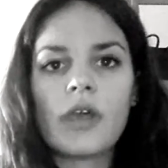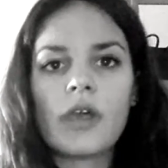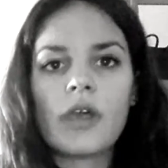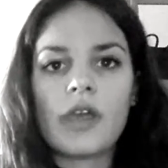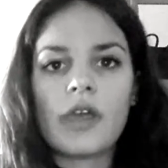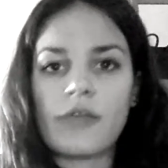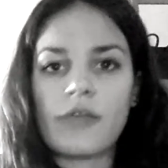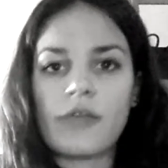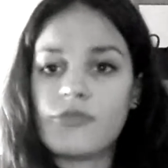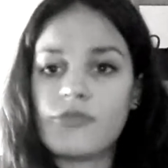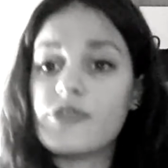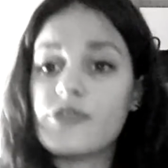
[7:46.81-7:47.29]

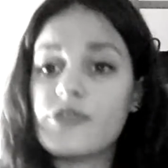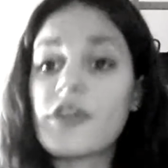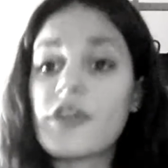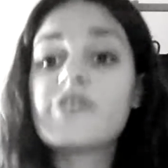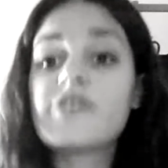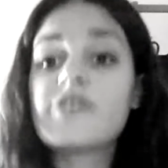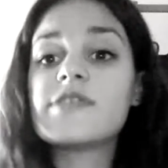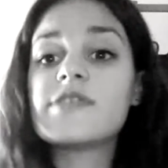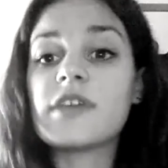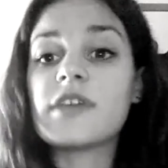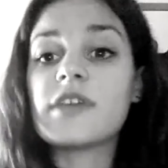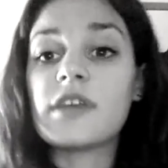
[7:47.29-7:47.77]

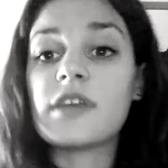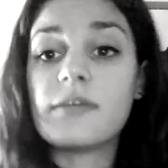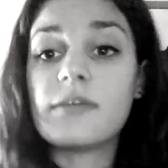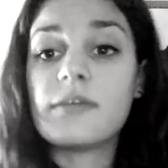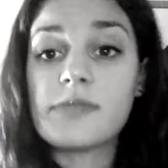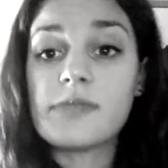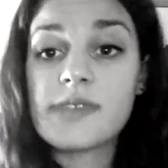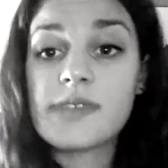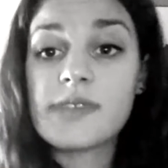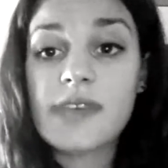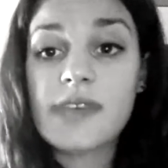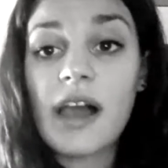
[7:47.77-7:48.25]
entrusting
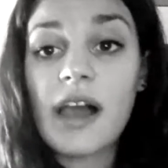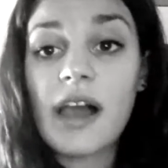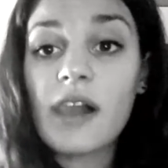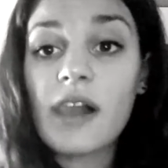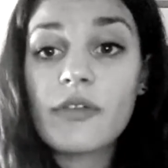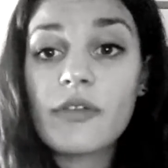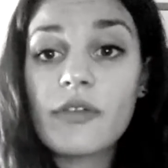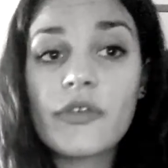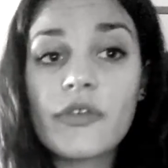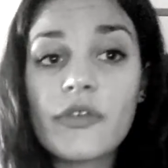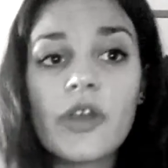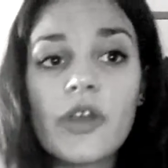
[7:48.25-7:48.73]

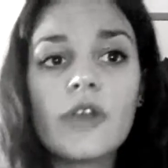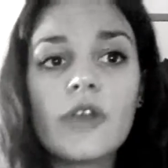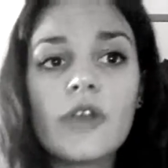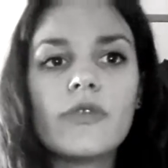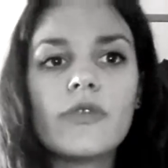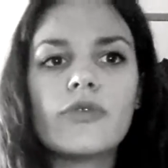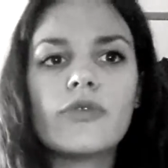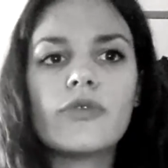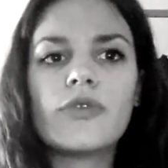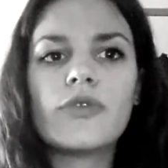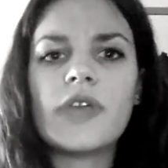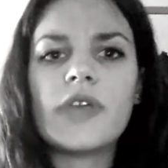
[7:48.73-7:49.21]
himself
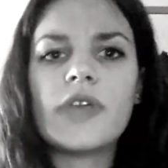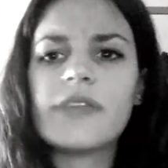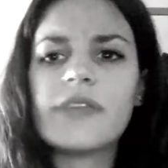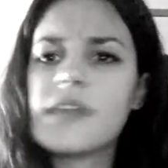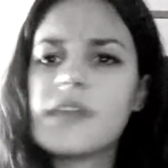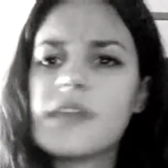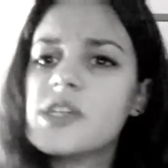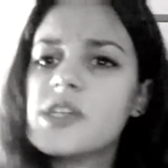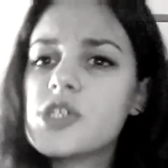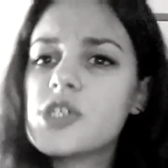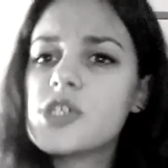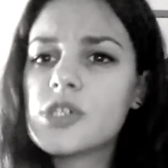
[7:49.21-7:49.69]
to the
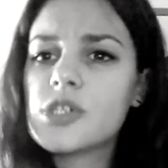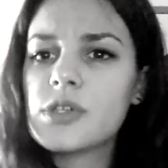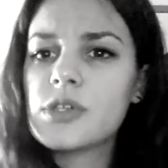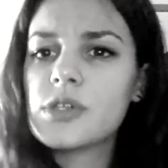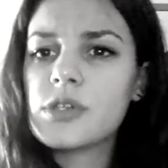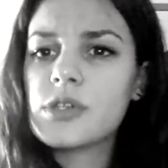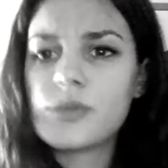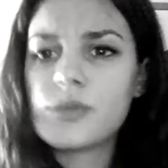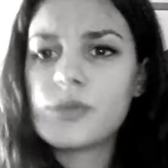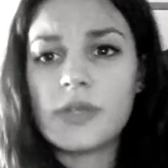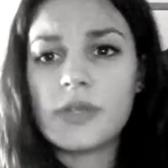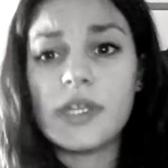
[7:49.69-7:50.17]
attention
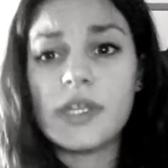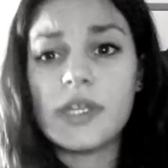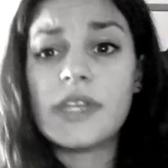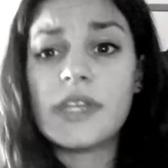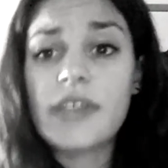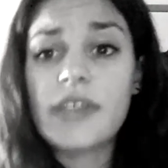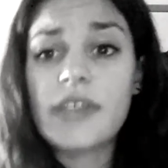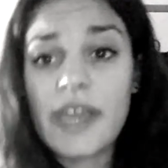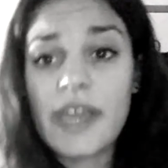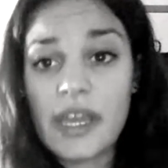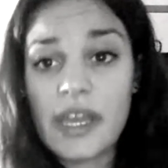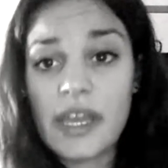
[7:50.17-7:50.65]
to
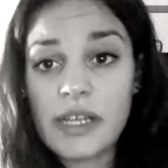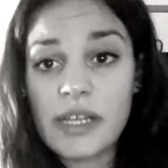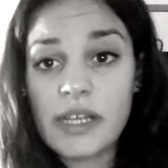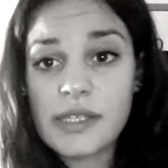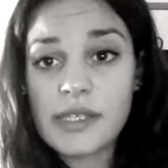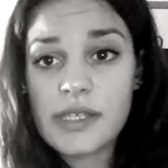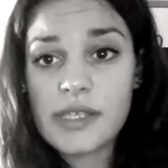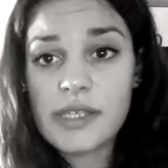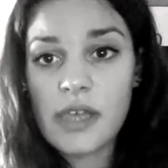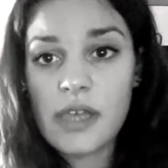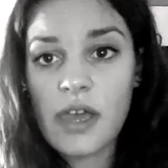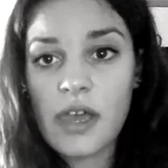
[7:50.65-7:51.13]

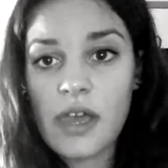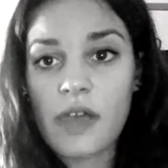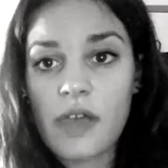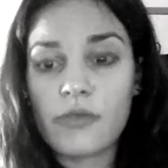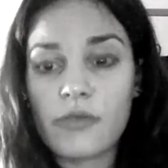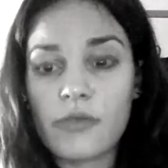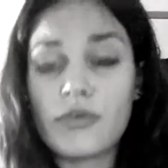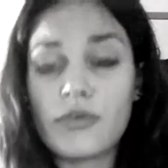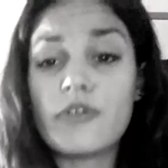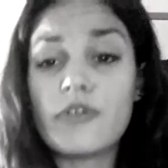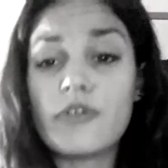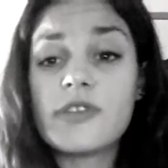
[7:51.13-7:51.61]
details and to
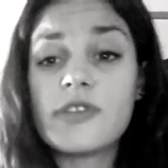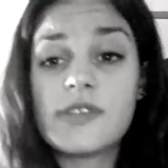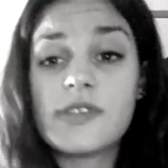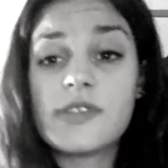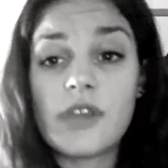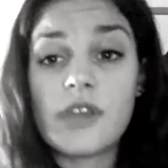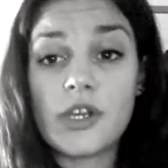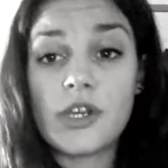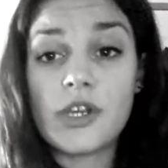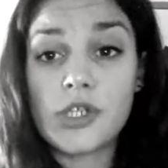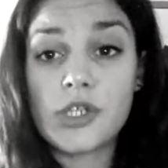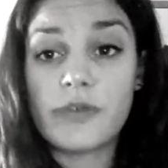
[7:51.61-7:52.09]
the
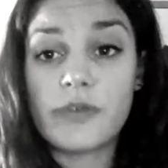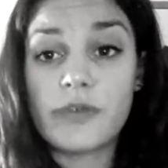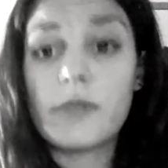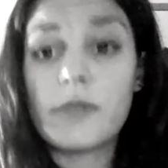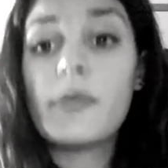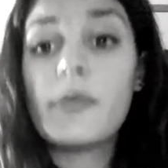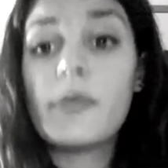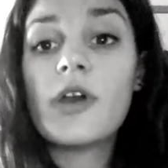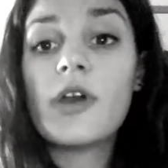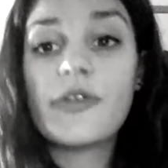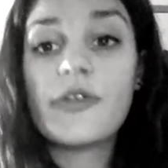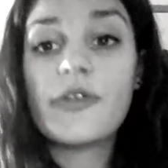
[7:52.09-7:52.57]
research of the
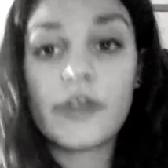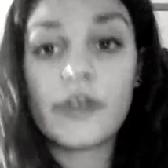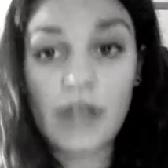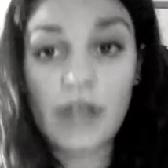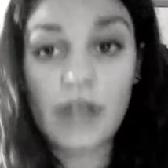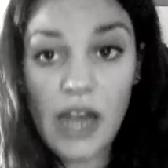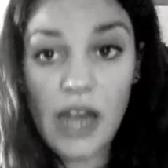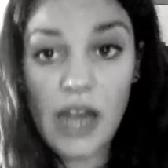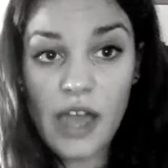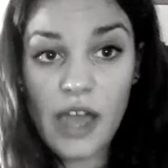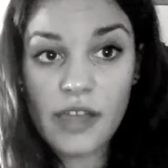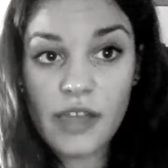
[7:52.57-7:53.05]
perfect
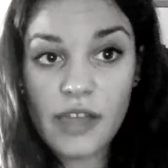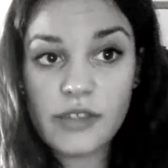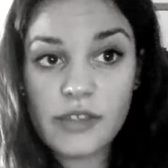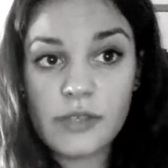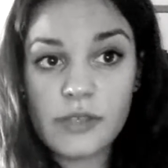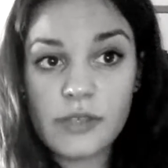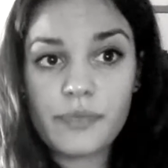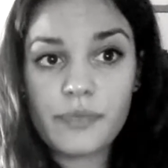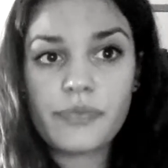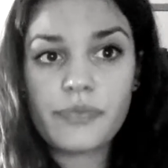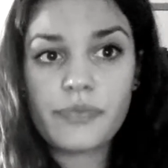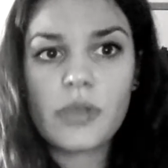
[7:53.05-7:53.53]
light.
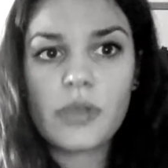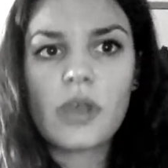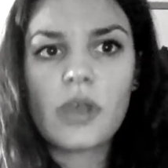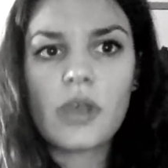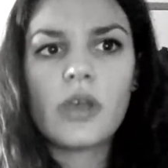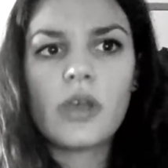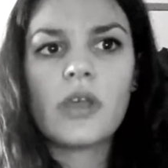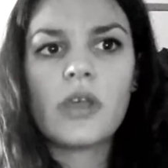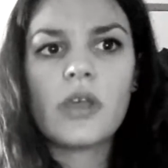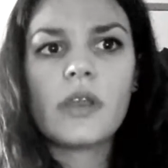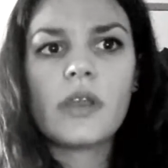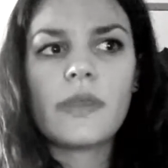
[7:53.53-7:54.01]

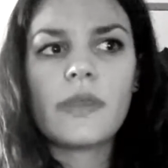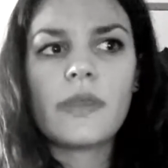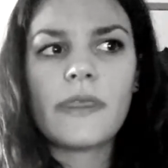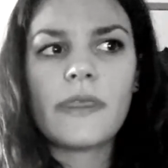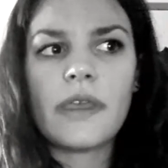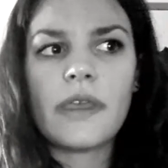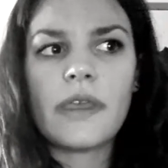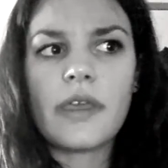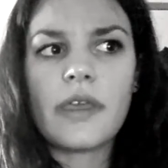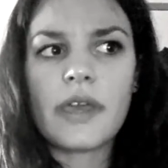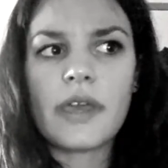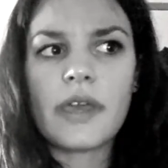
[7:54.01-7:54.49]

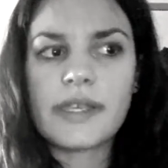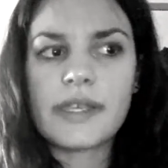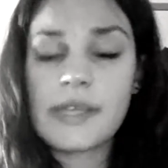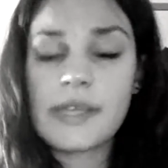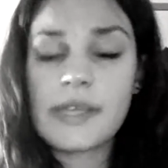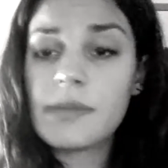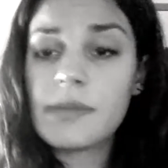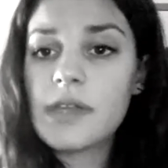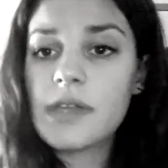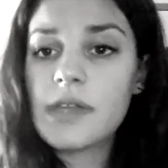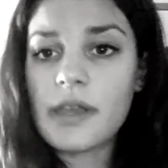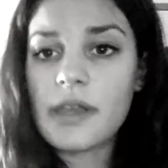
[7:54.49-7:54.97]
The
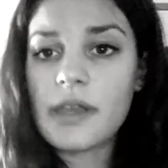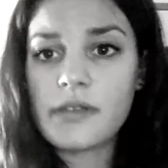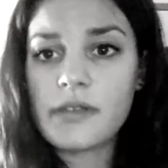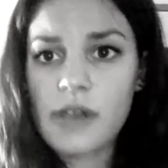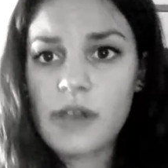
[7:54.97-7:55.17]
examined